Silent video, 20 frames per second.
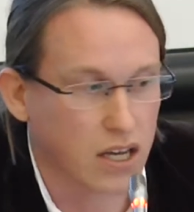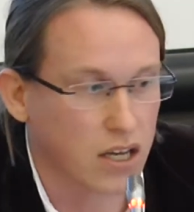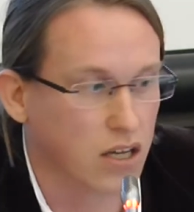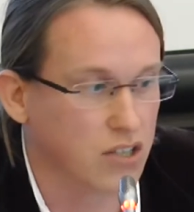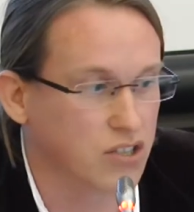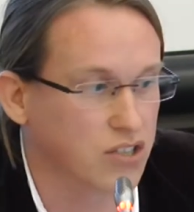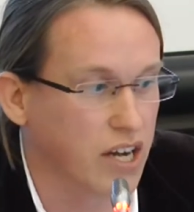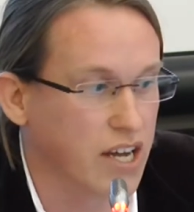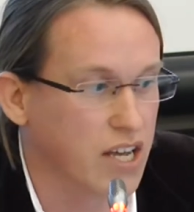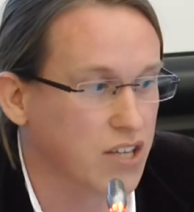
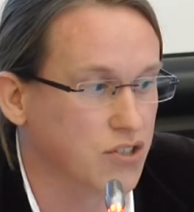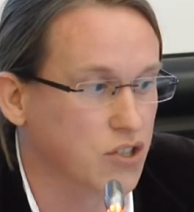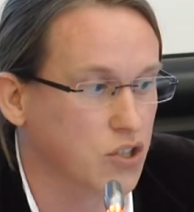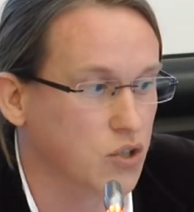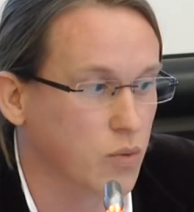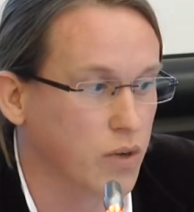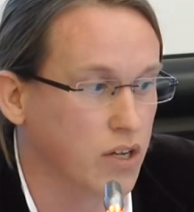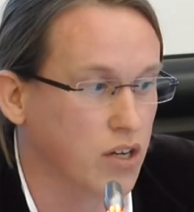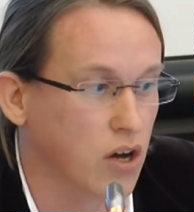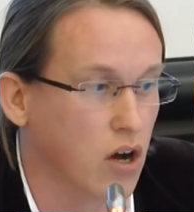
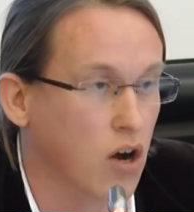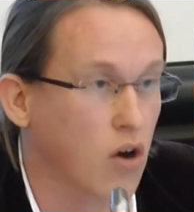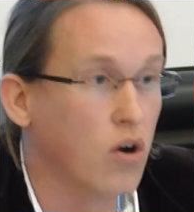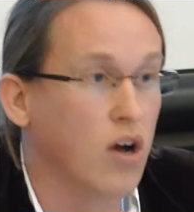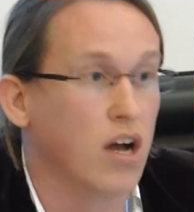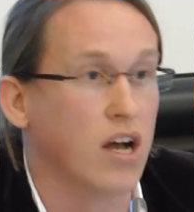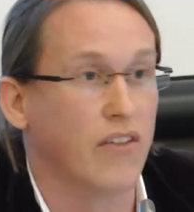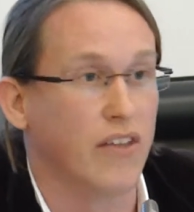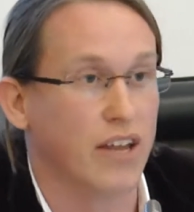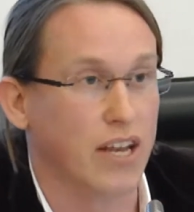sciences we know
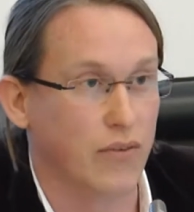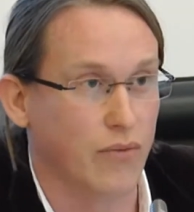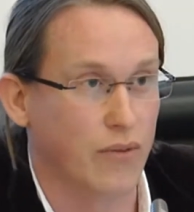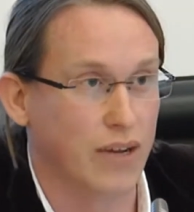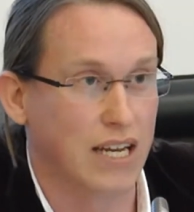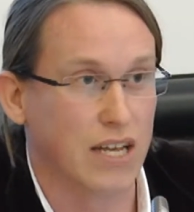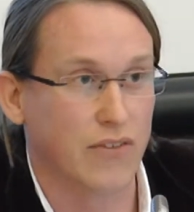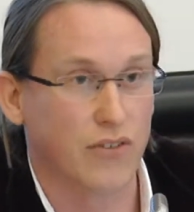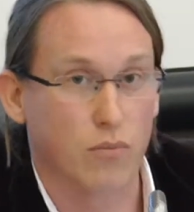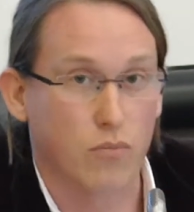that if we
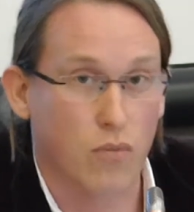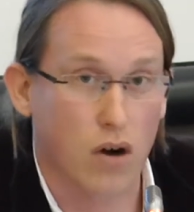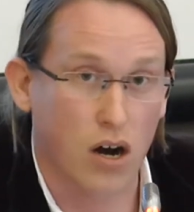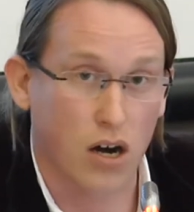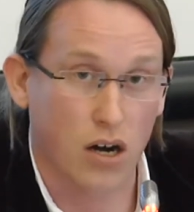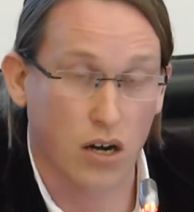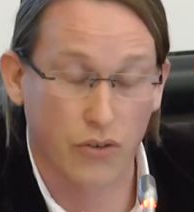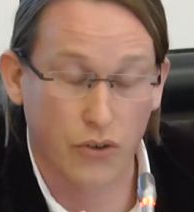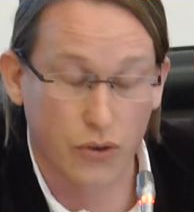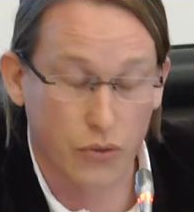leave the
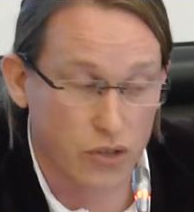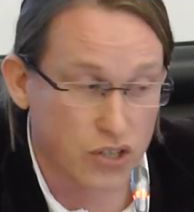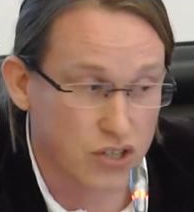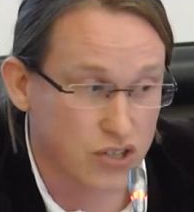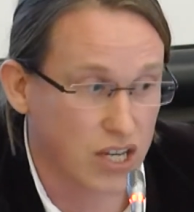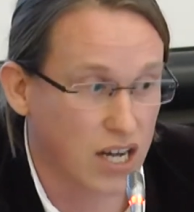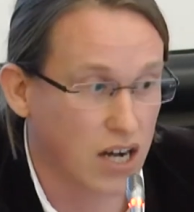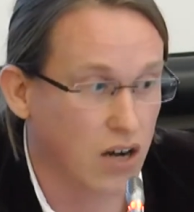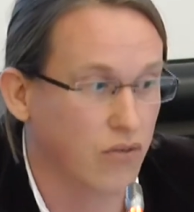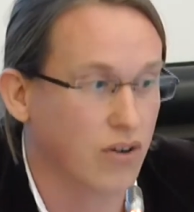market to
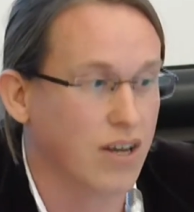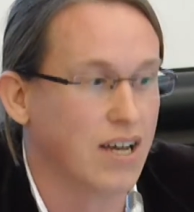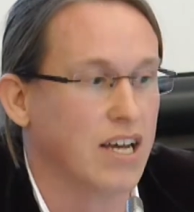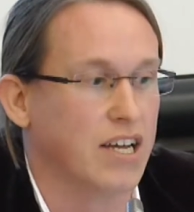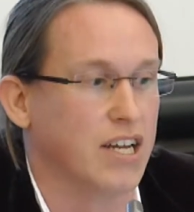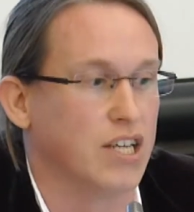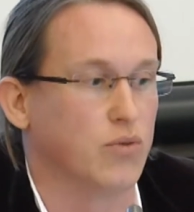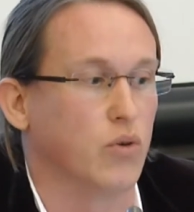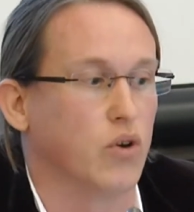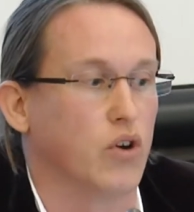itself,
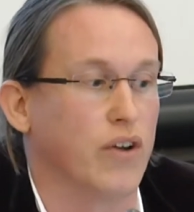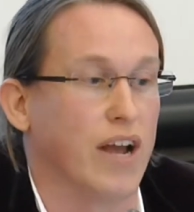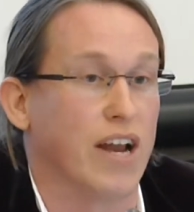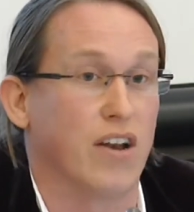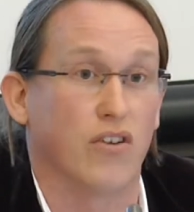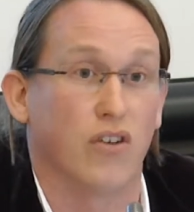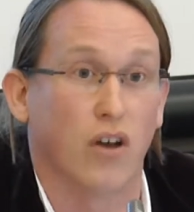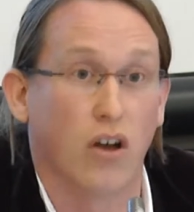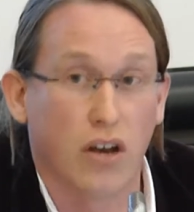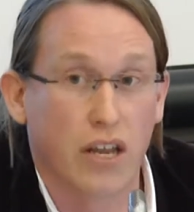this will create
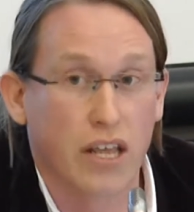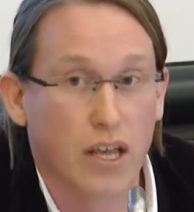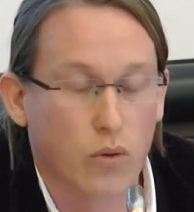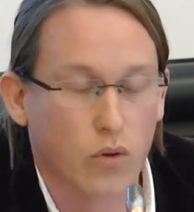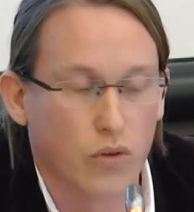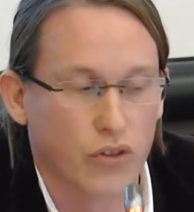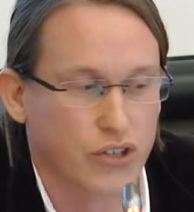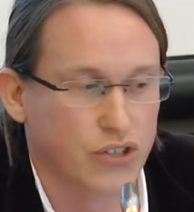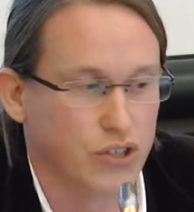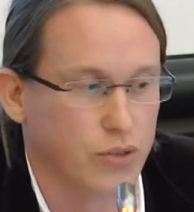an
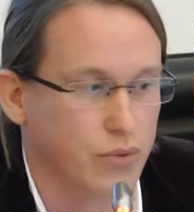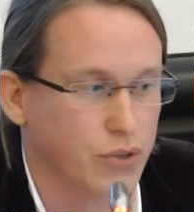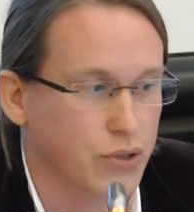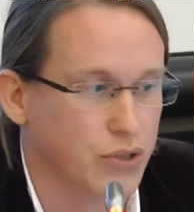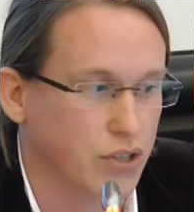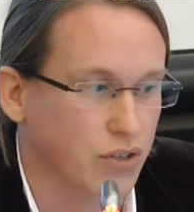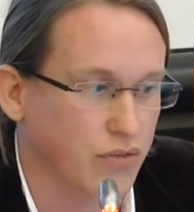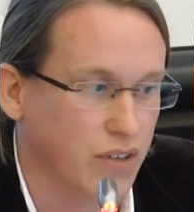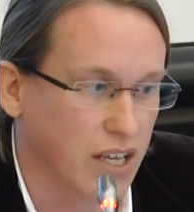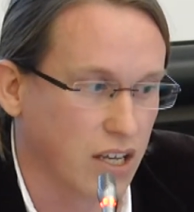unequal
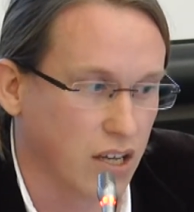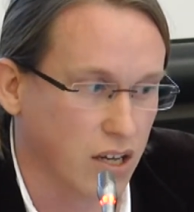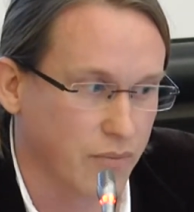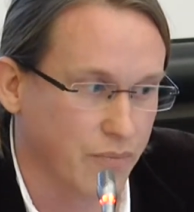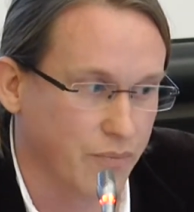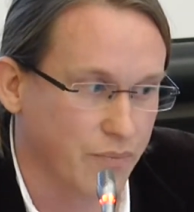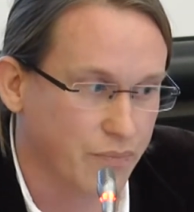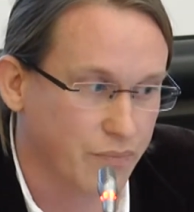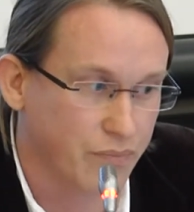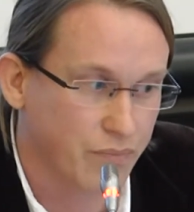distribution of income.
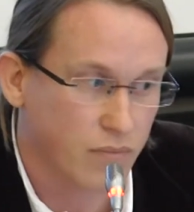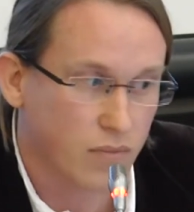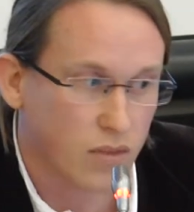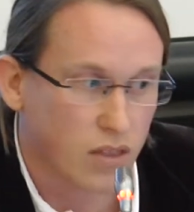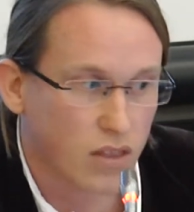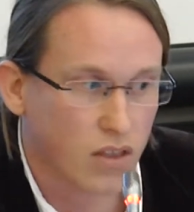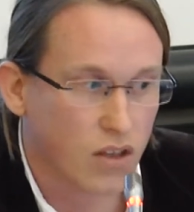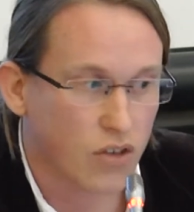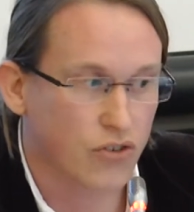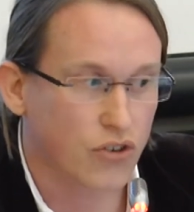
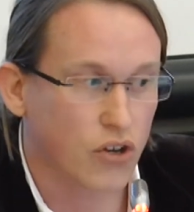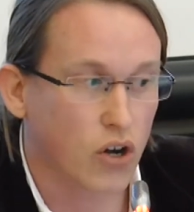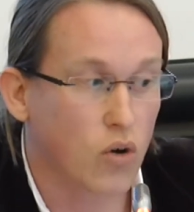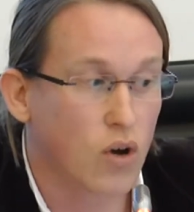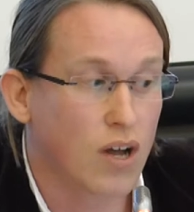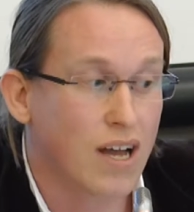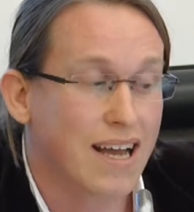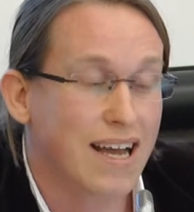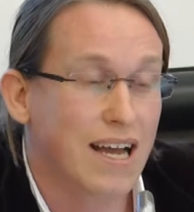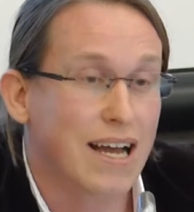So
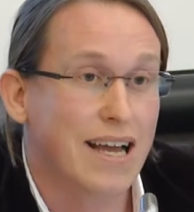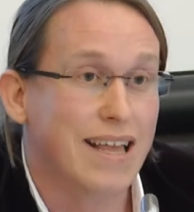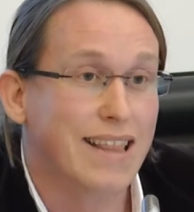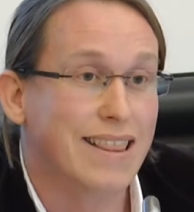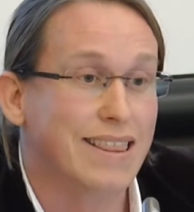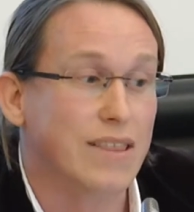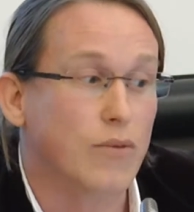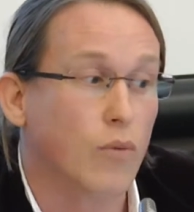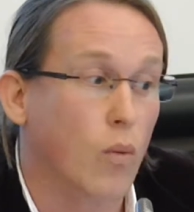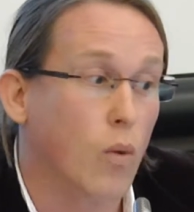
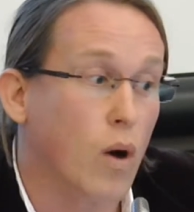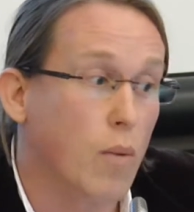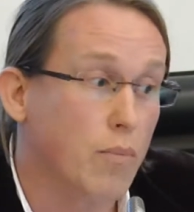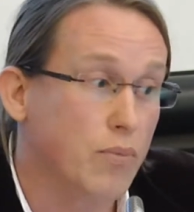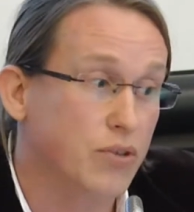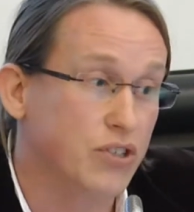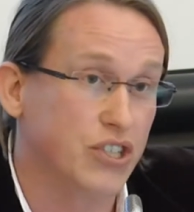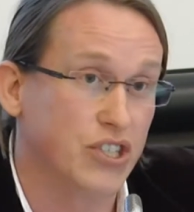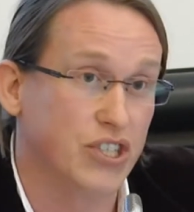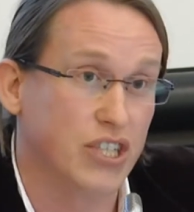one
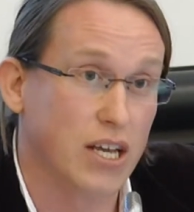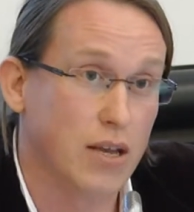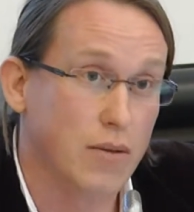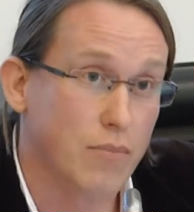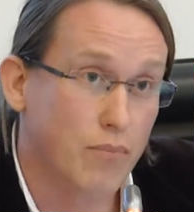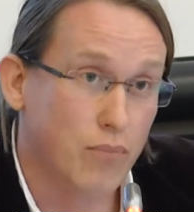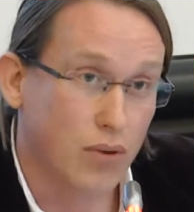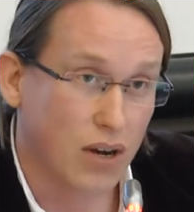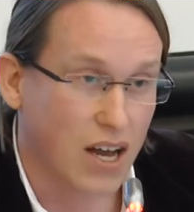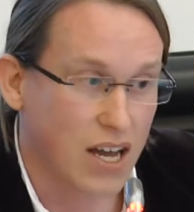position
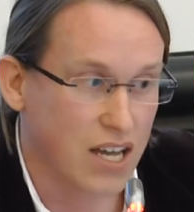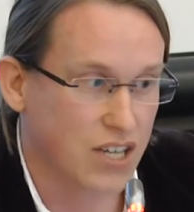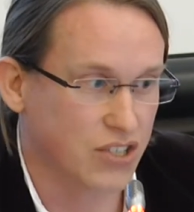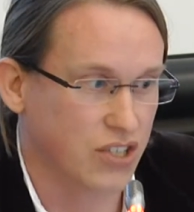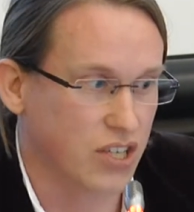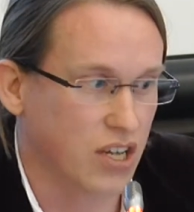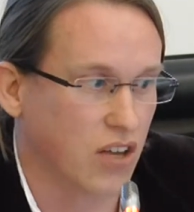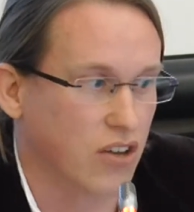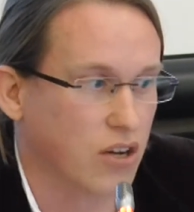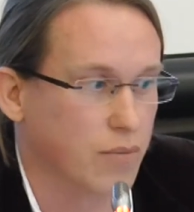implies
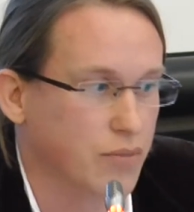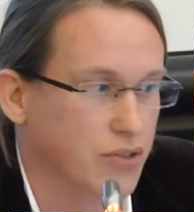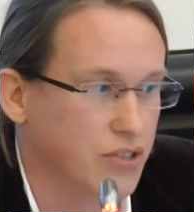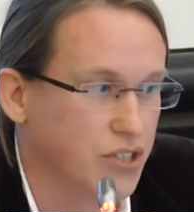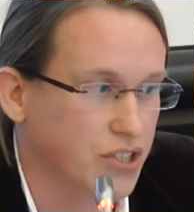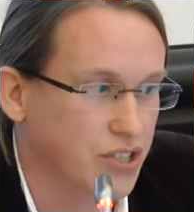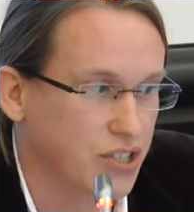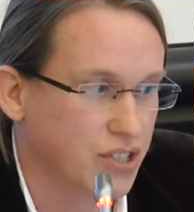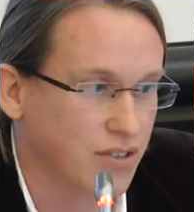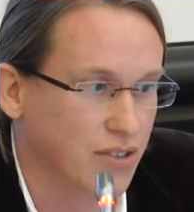the other
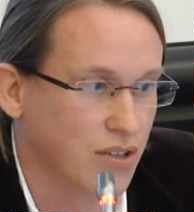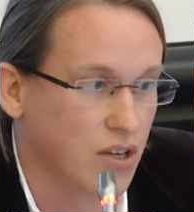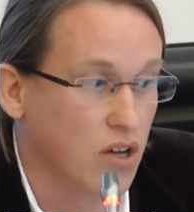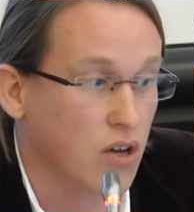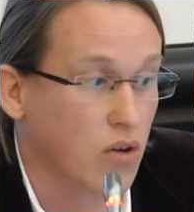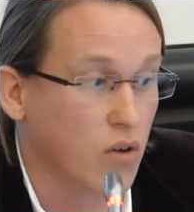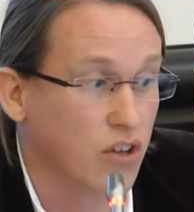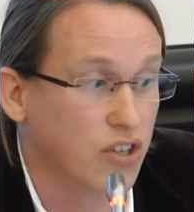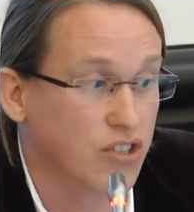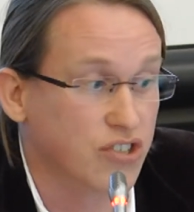position.
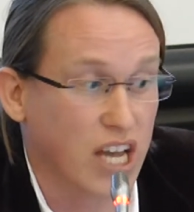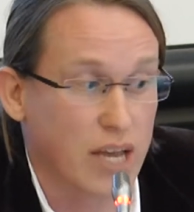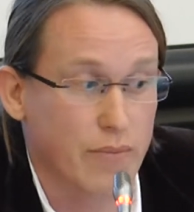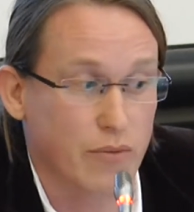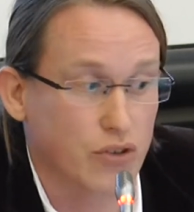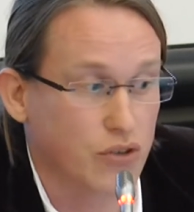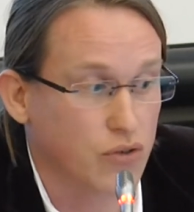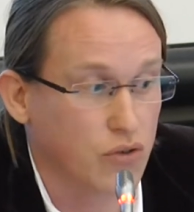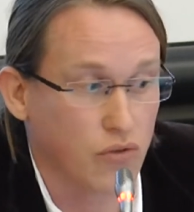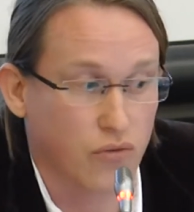Well, the same
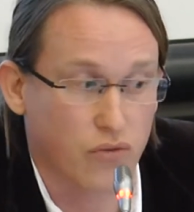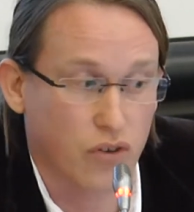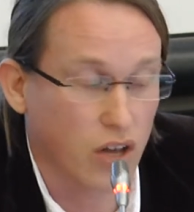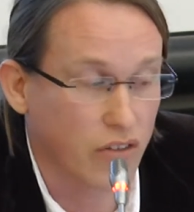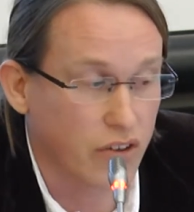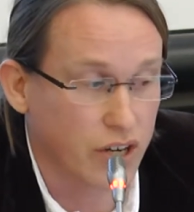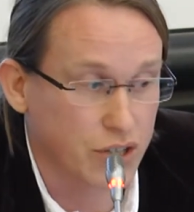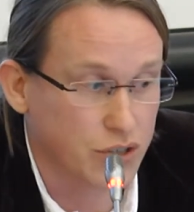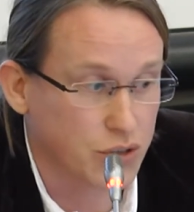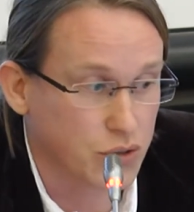is true for
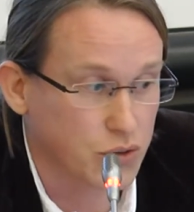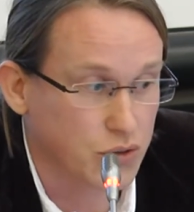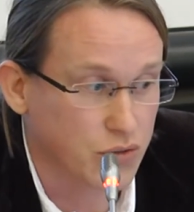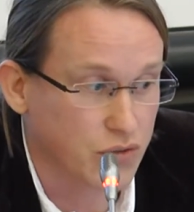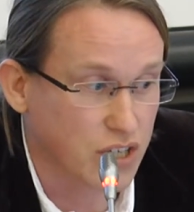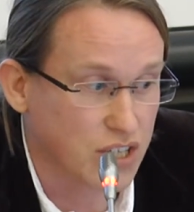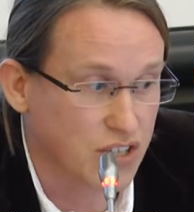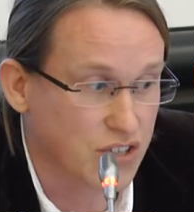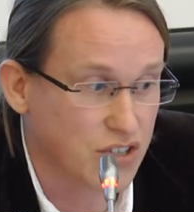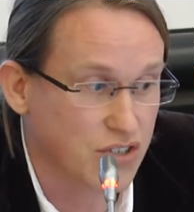other issues.
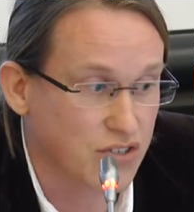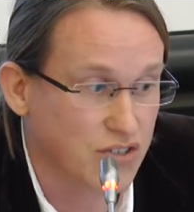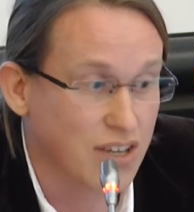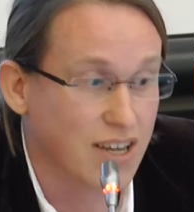For instance,